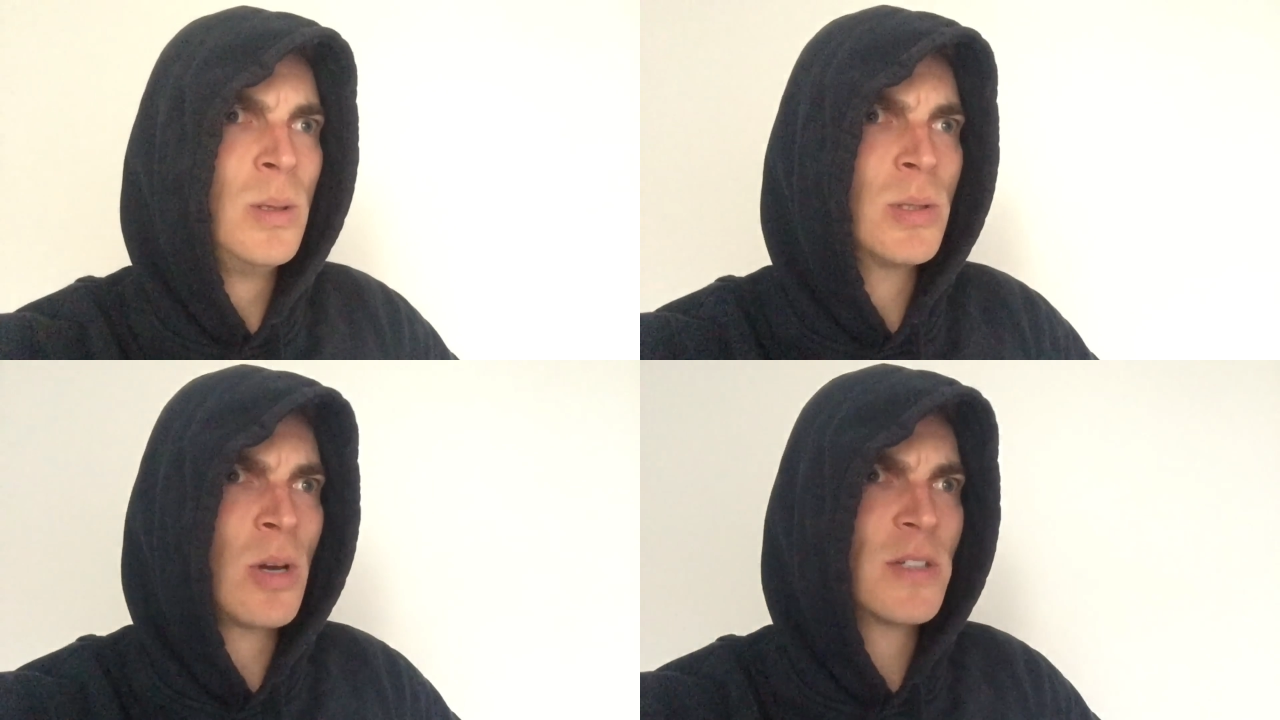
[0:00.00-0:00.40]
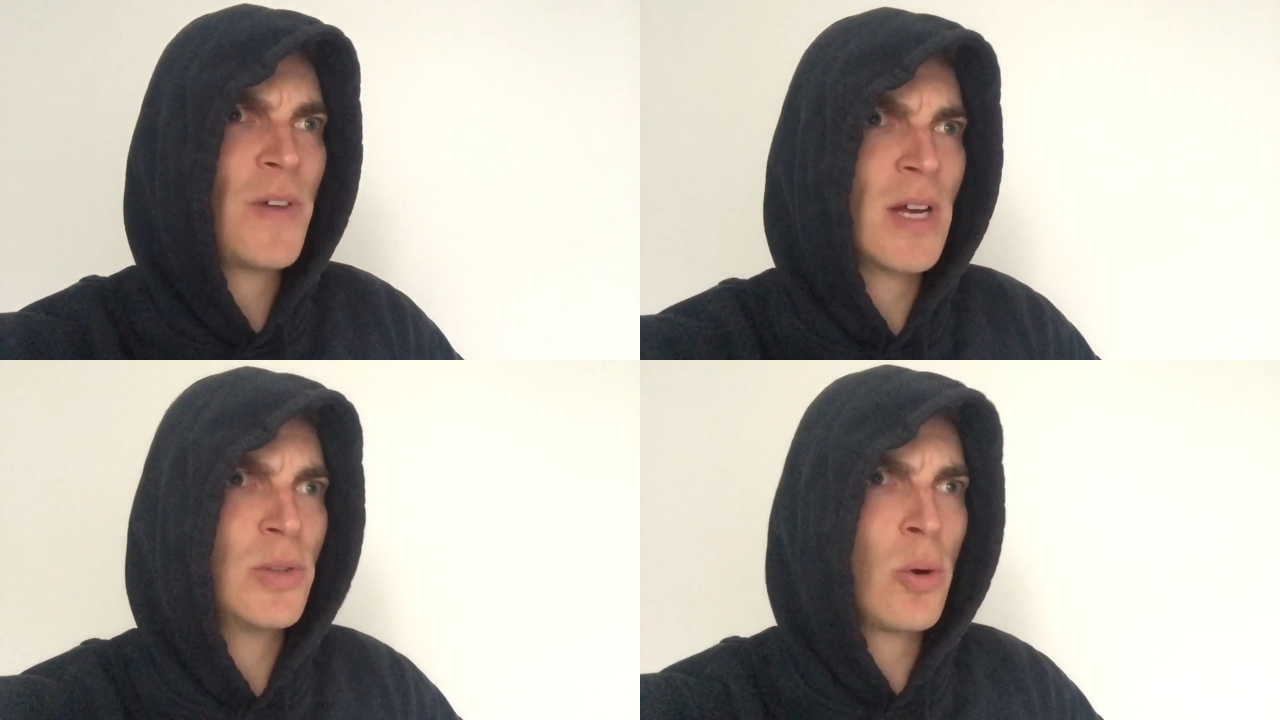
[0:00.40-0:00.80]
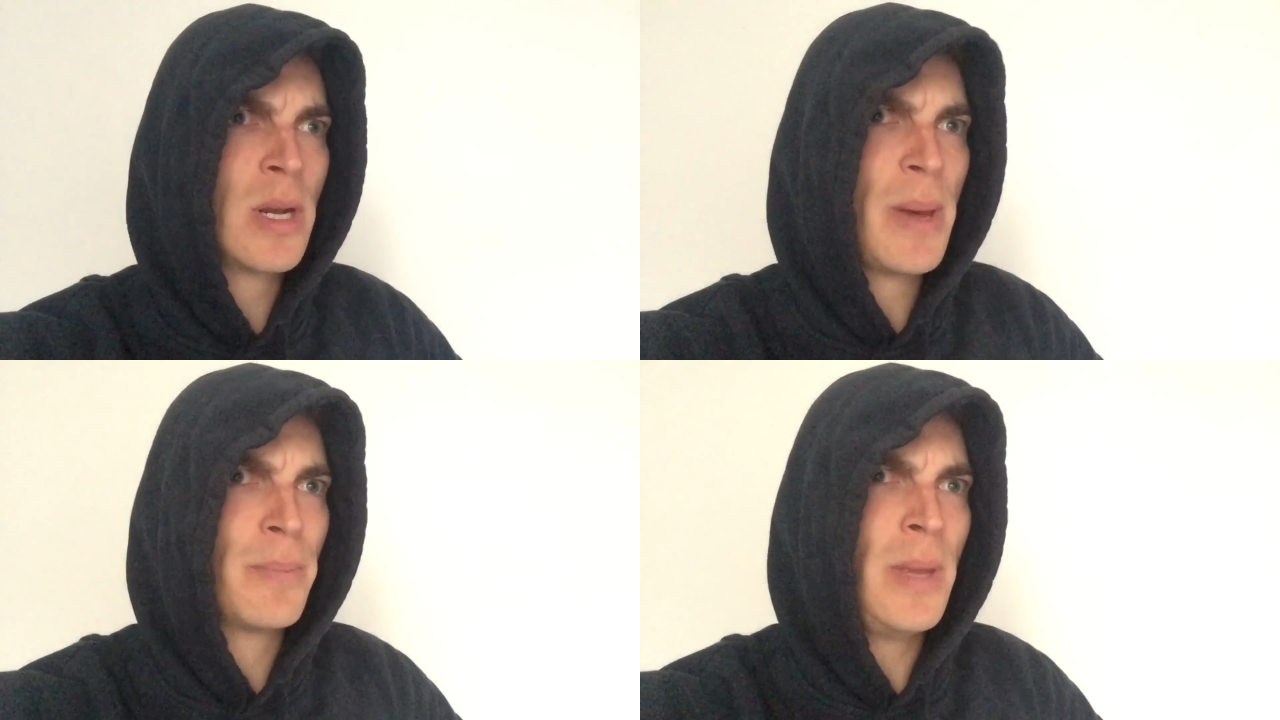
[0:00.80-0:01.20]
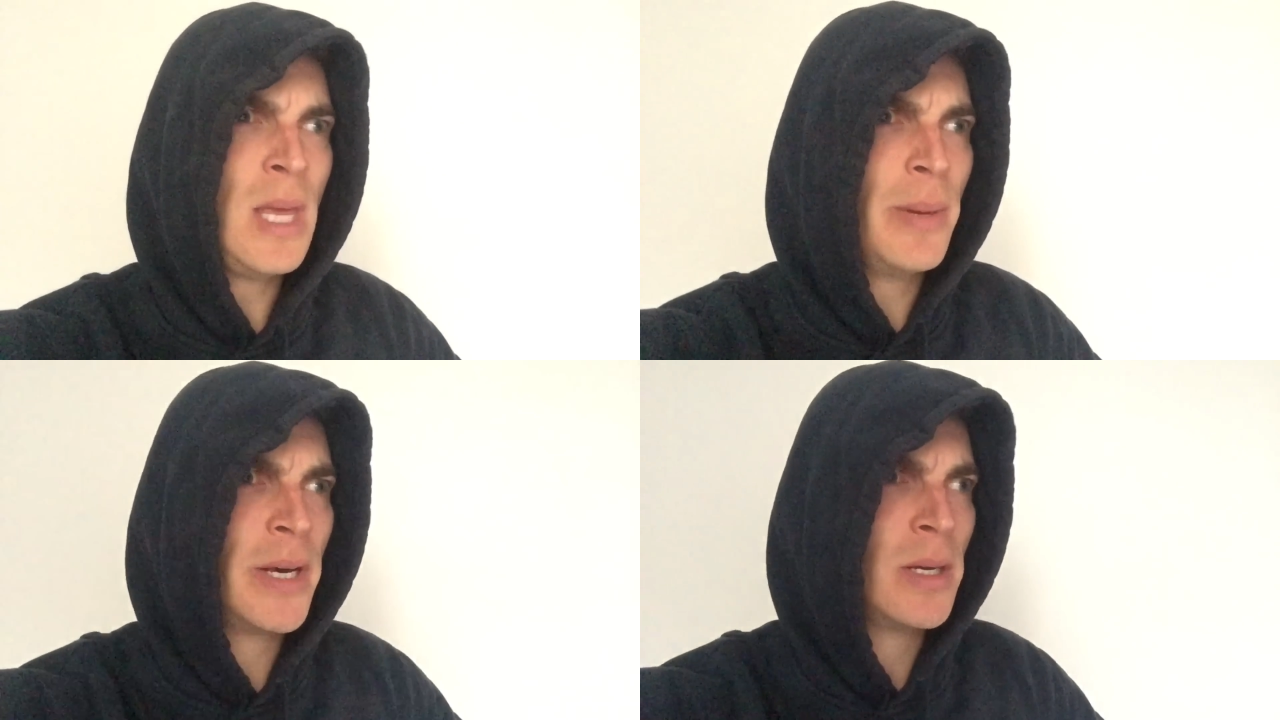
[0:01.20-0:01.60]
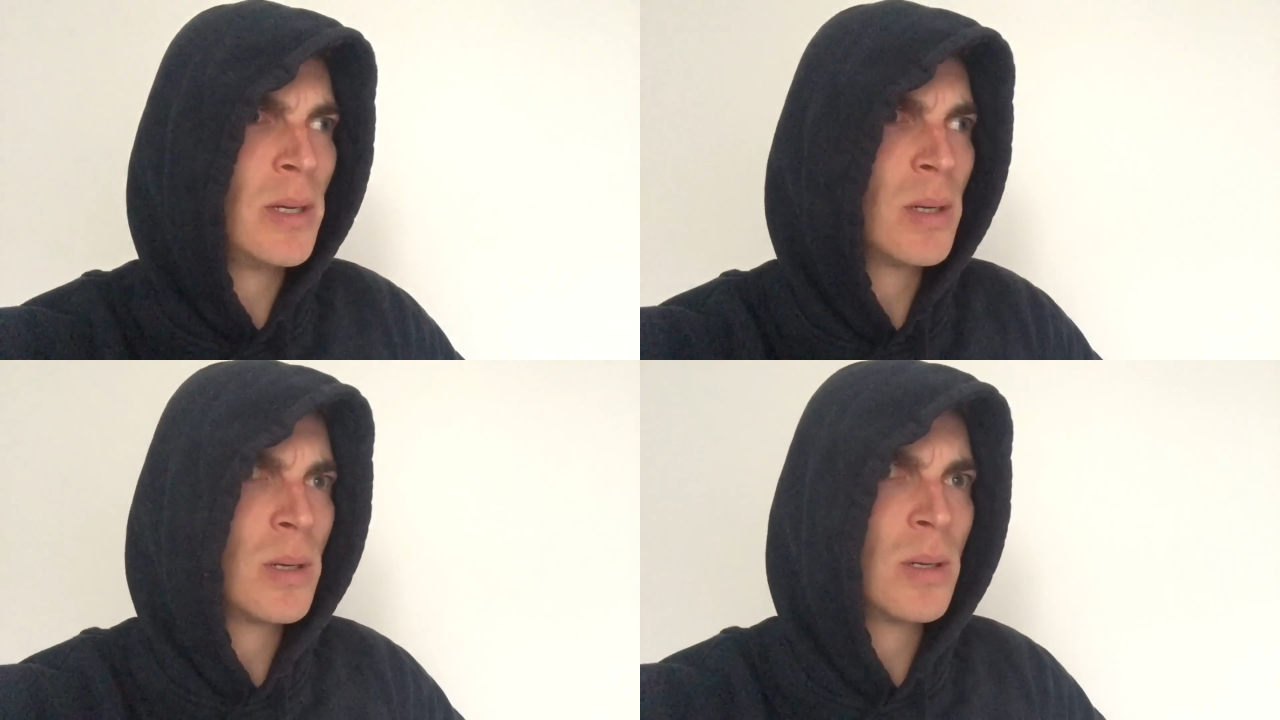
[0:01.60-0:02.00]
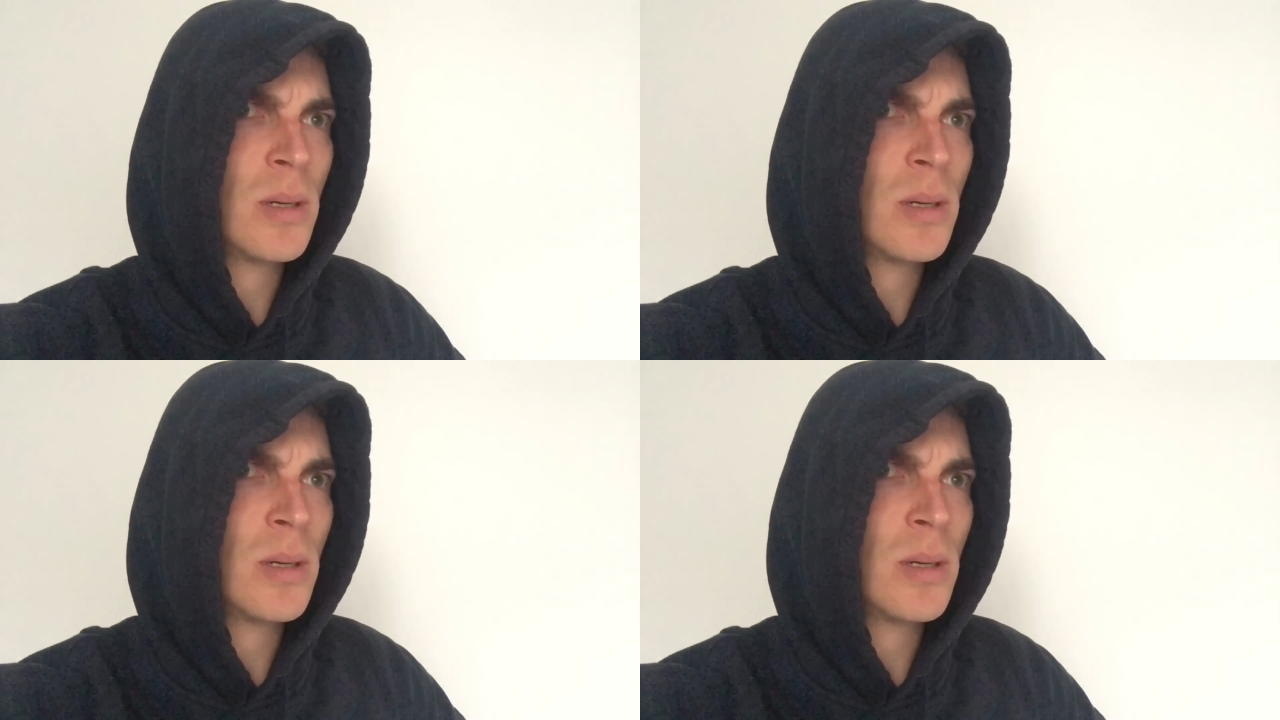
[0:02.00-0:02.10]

This guy's fucking talking about me, bro.